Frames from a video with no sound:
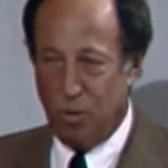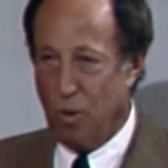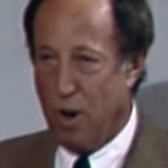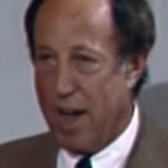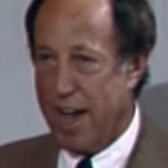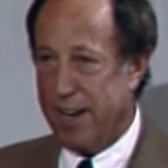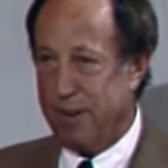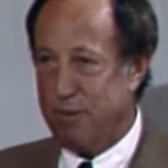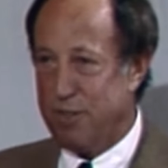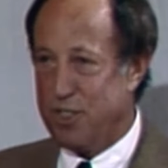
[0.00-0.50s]

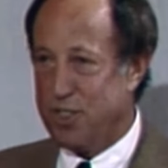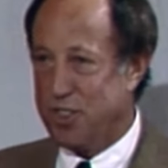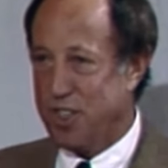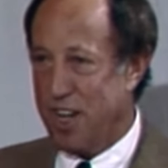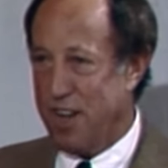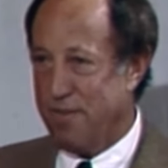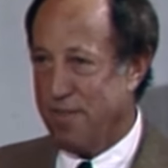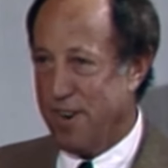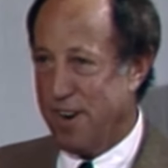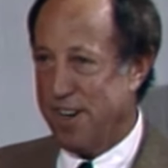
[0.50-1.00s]
wide
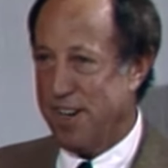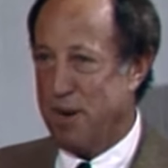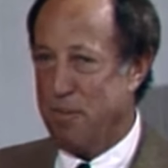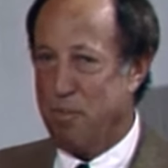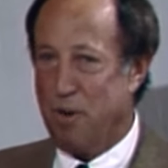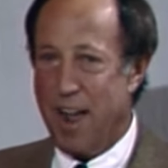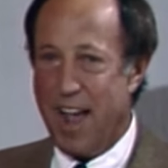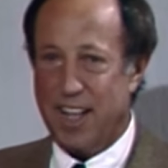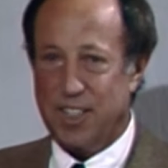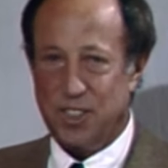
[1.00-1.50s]
receiver in
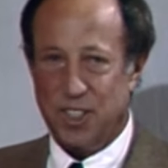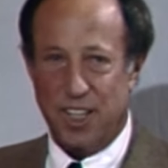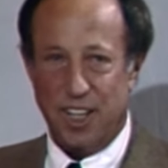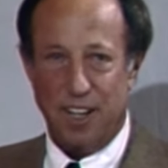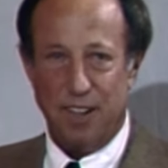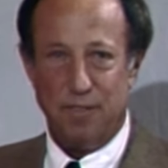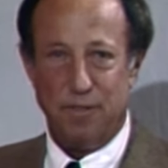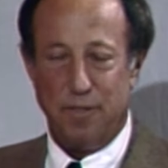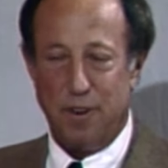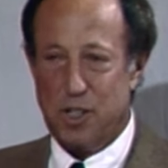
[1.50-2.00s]

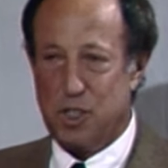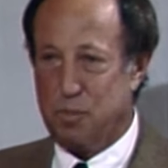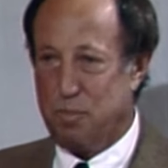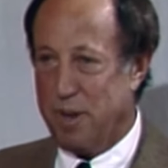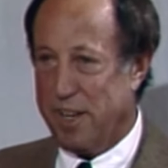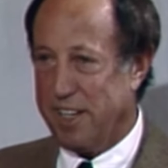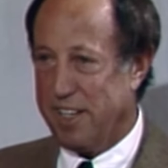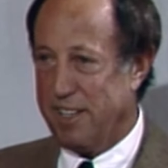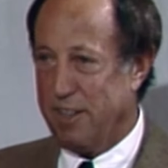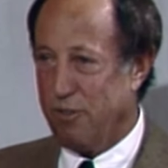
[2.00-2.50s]
Nebraska. First
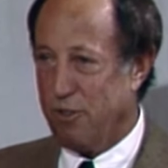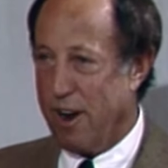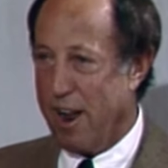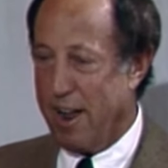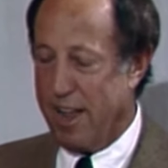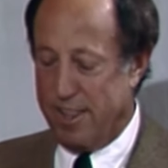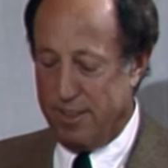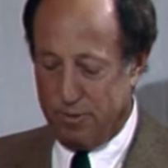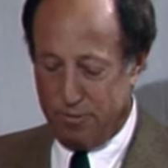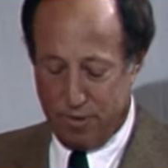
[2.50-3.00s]
pick in the
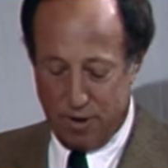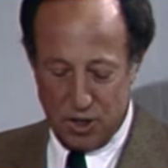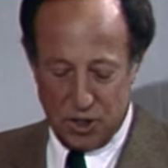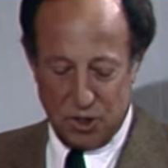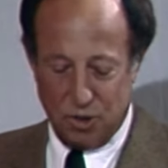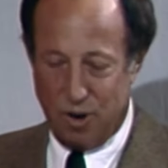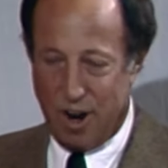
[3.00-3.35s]
in the first